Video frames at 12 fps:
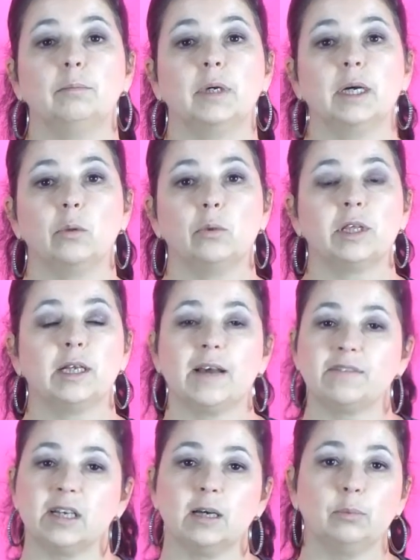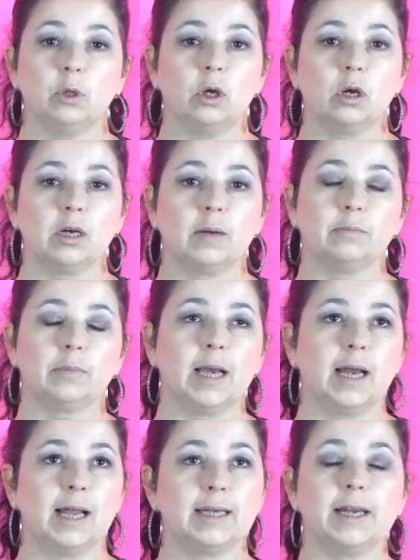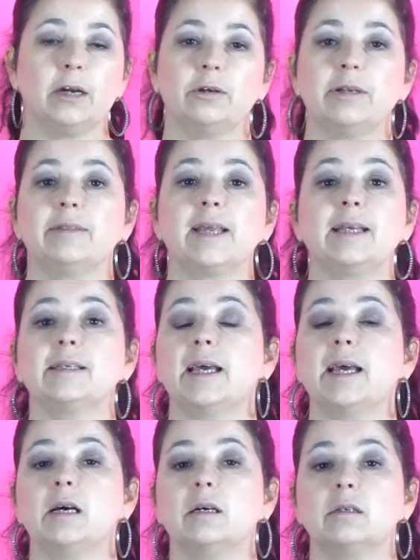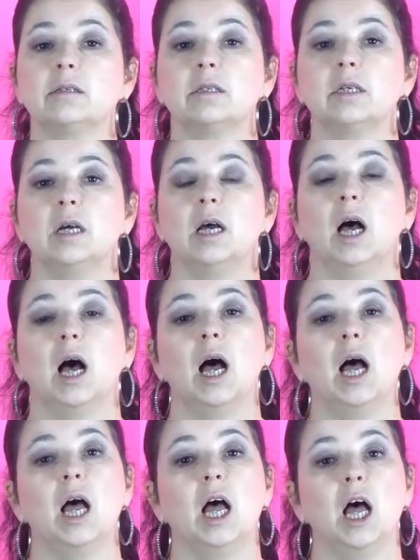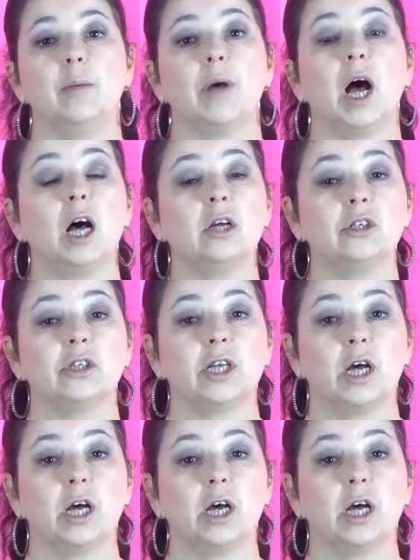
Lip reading: But with a lifestyle blog, I'm kind of like narrowing that down. Also,